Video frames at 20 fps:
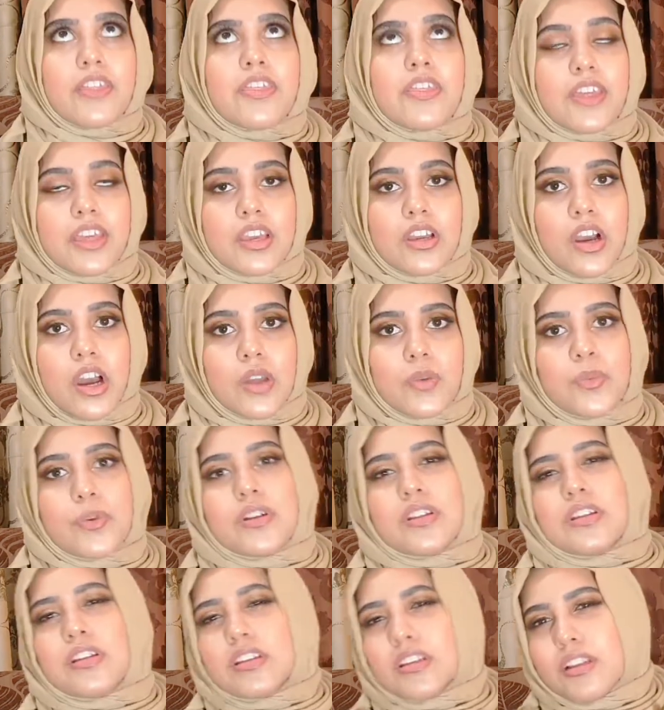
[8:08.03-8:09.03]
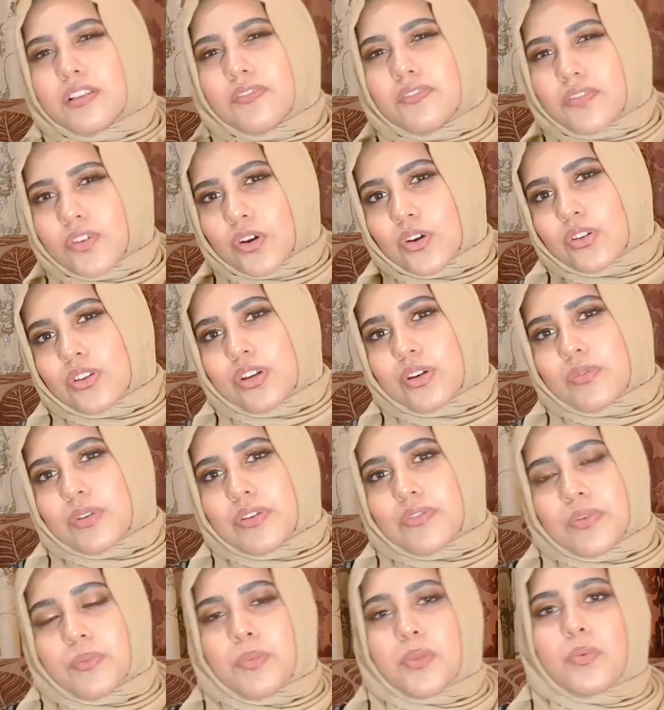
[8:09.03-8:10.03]
Thank God we're a little further
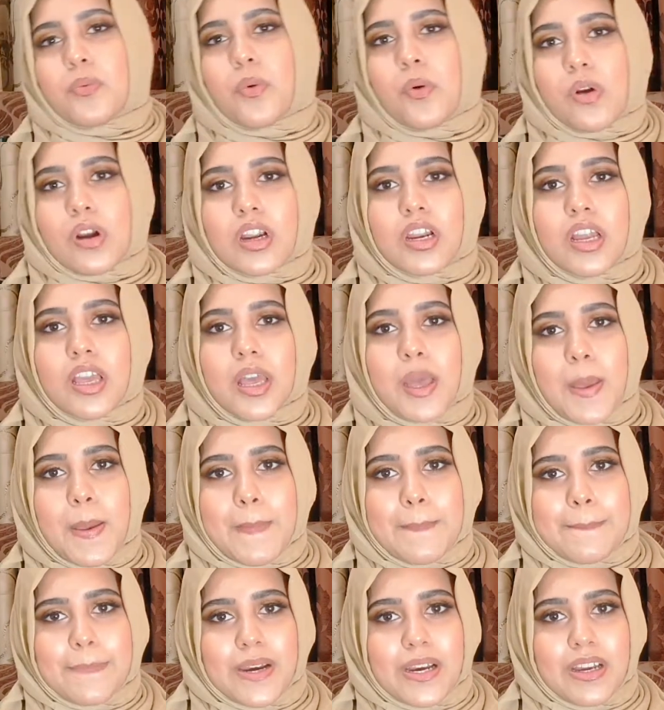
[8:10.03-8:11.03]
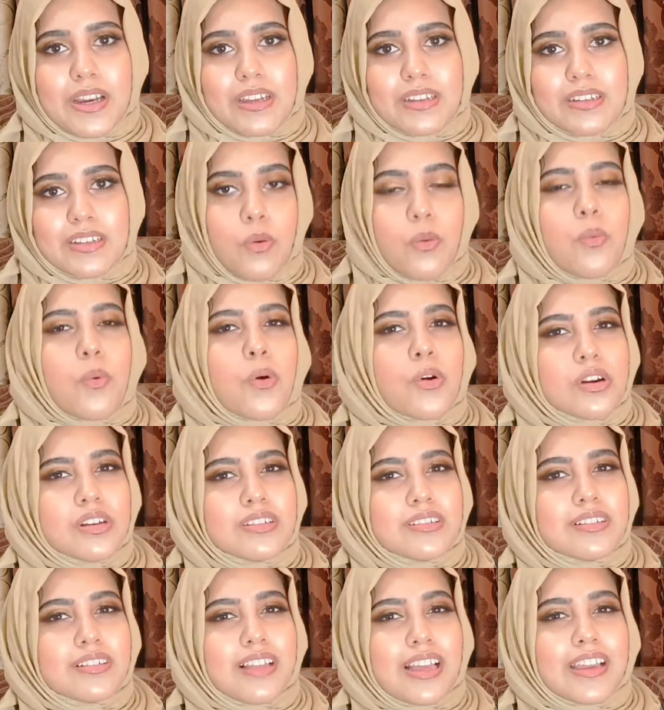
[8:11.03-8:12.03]
away from the war, but
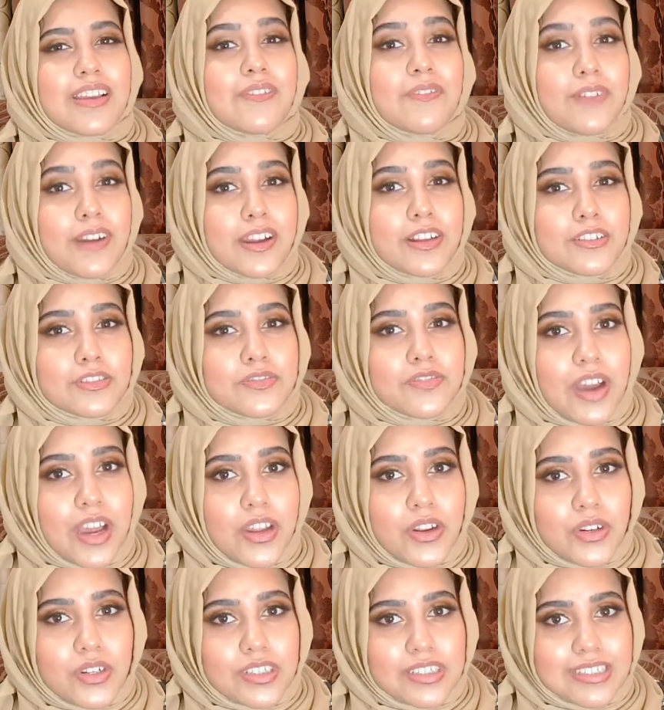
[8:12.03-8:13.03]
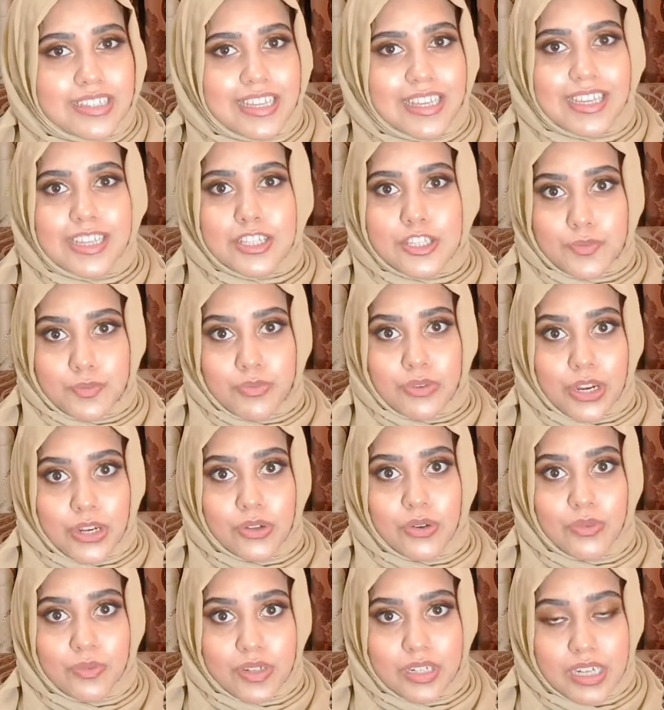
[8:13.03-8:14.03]
wars are like wildfires. They can
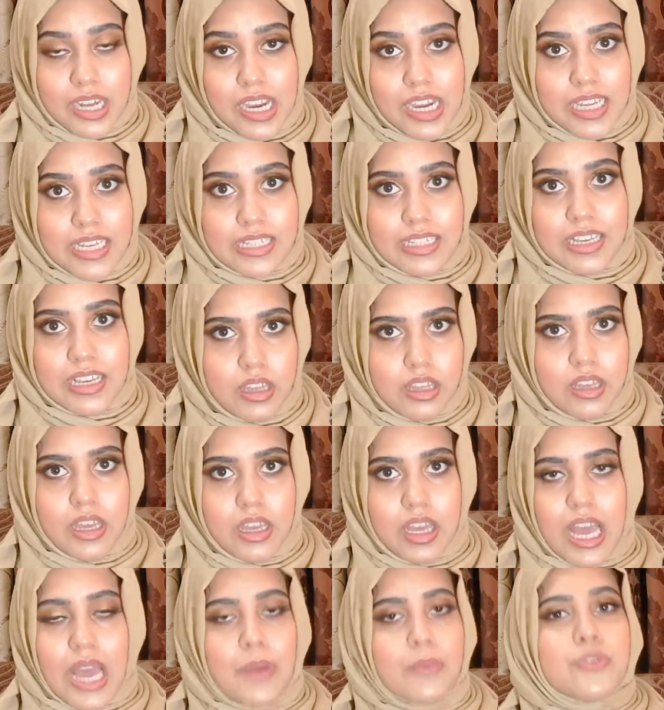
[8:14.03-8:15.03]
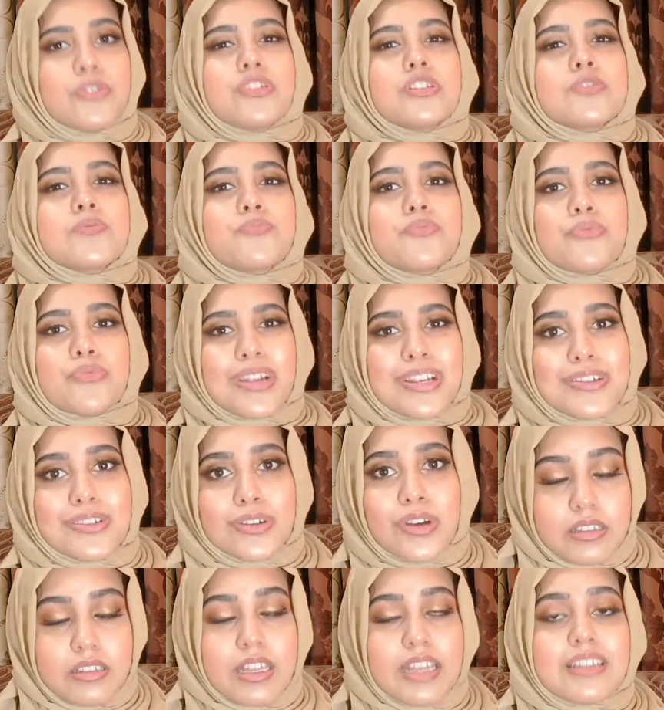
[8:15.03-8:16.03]
spread overnight. I would just pray to
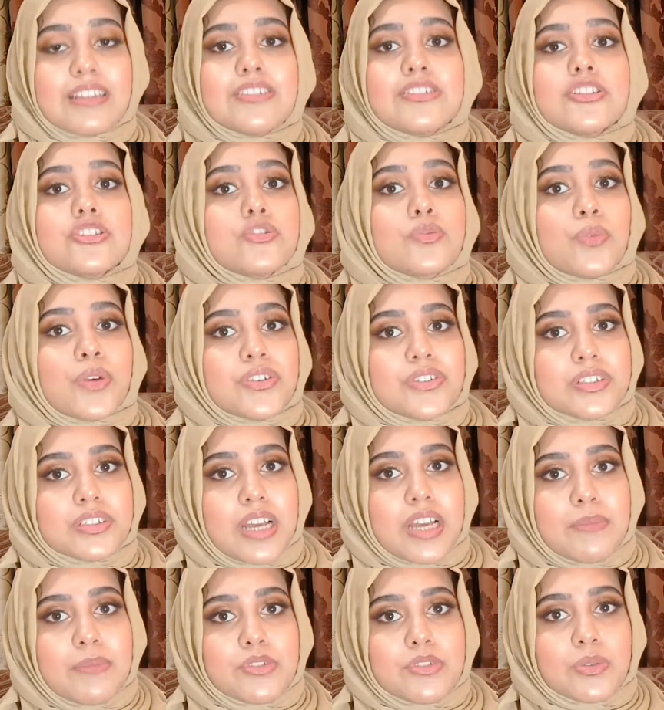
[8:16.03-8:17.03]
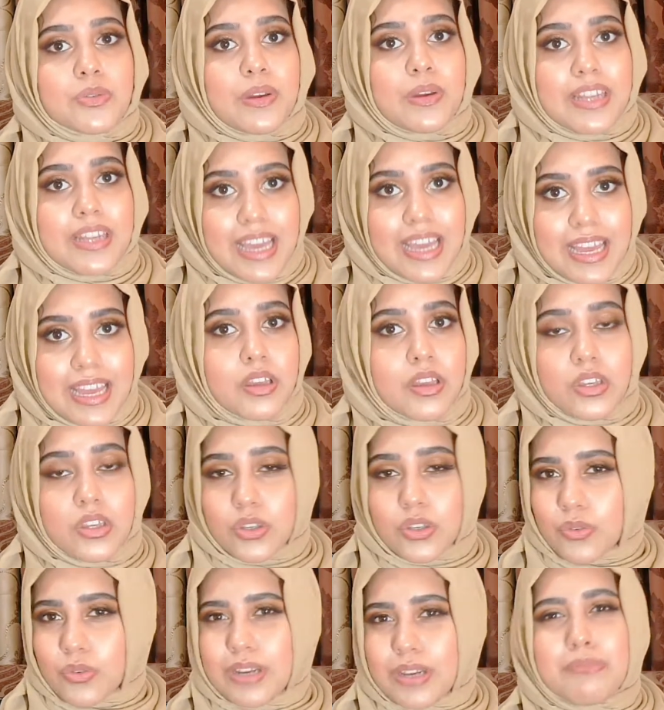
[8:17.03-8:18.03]
God that this situation comes to an end.
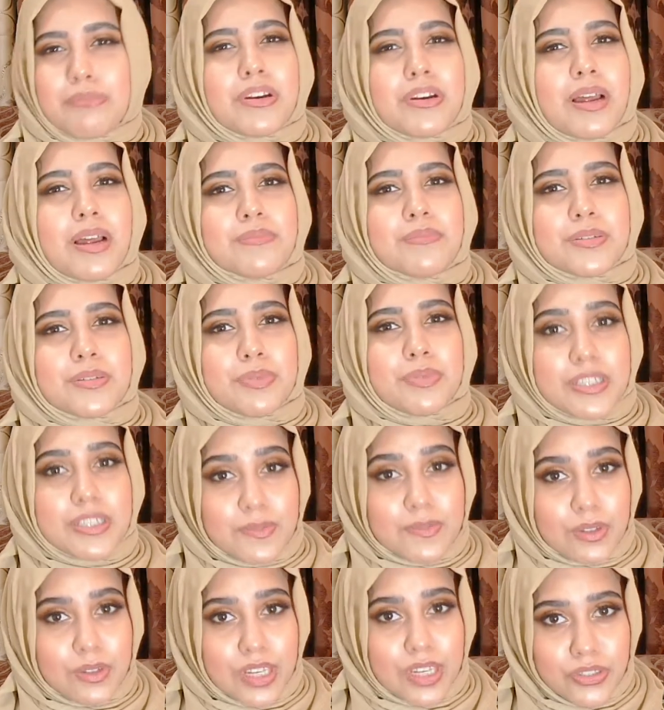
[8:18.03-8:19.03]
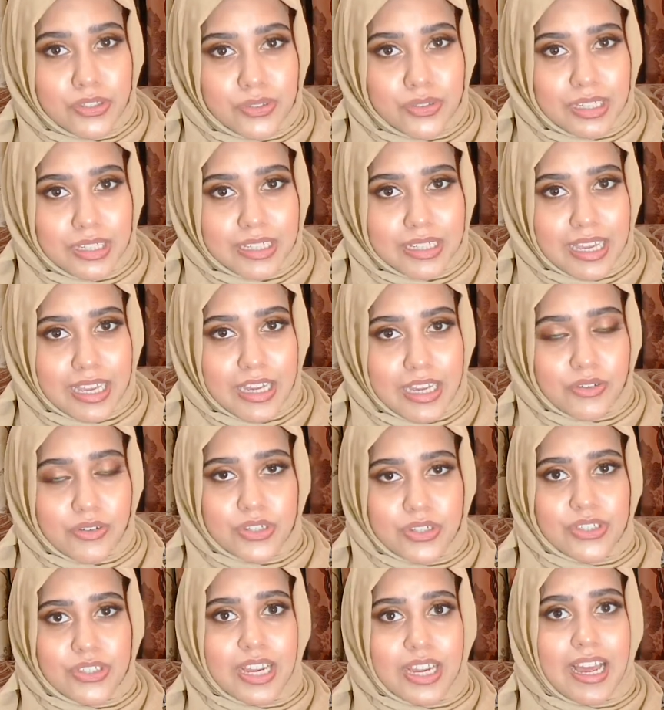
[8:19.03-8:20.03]
Ukraine becomes a peaceful country again.
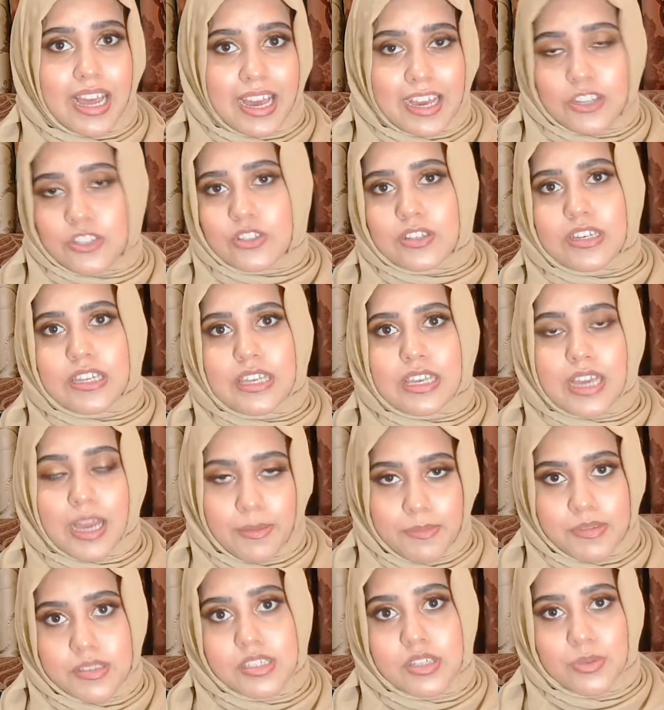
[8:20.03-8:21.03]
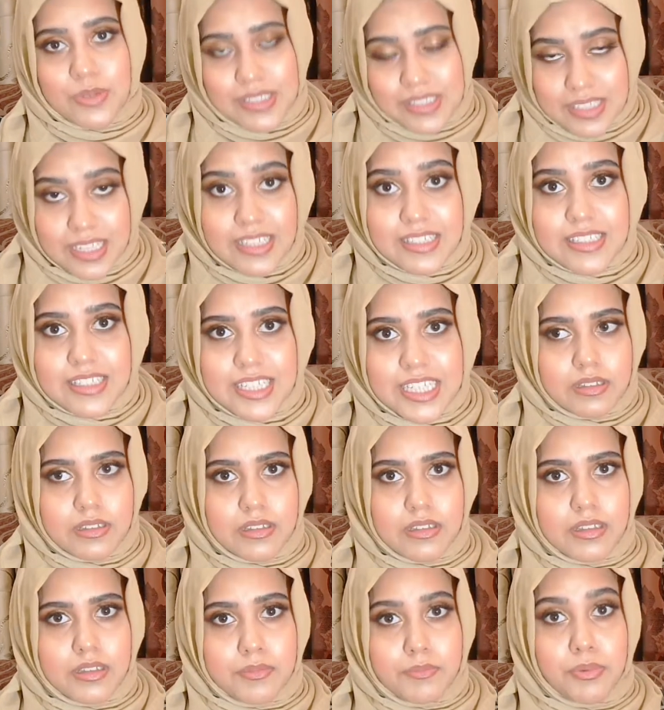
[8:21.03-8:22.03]
Russia actually comes to its senses
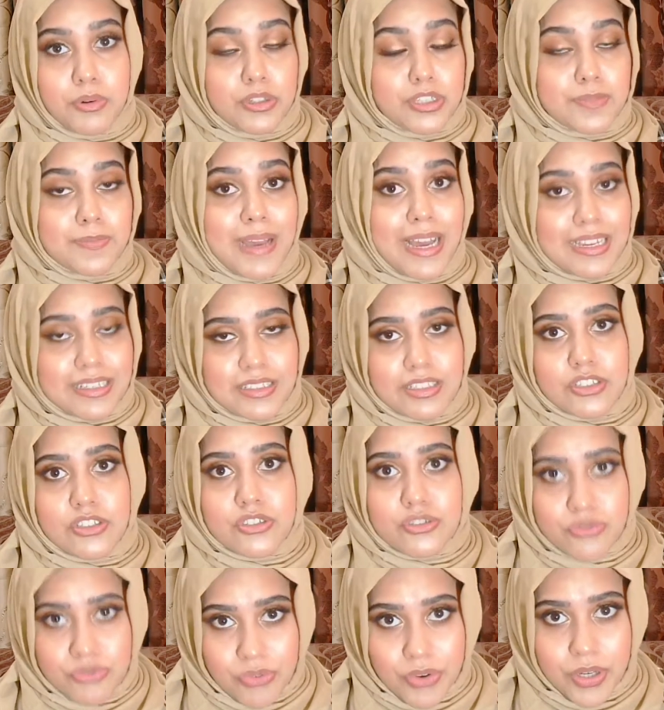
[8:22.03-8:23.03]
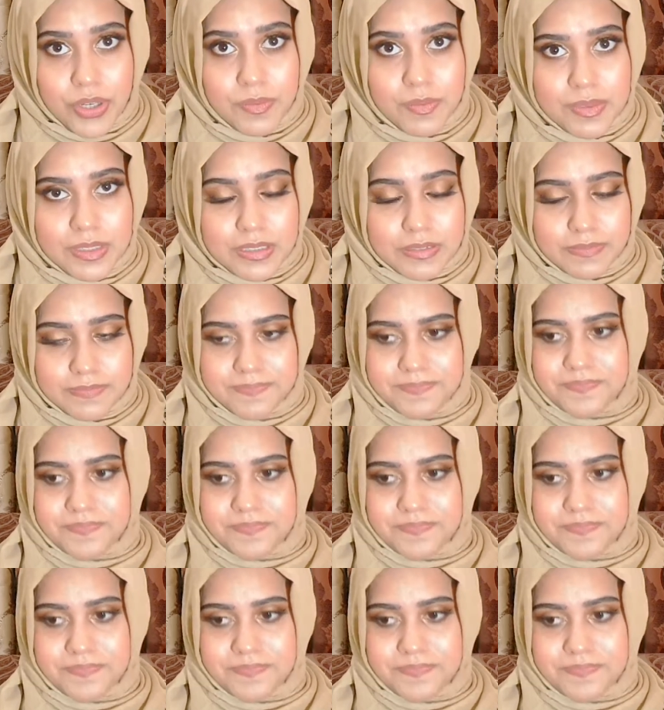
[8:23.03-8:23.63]
and pulls back its troops.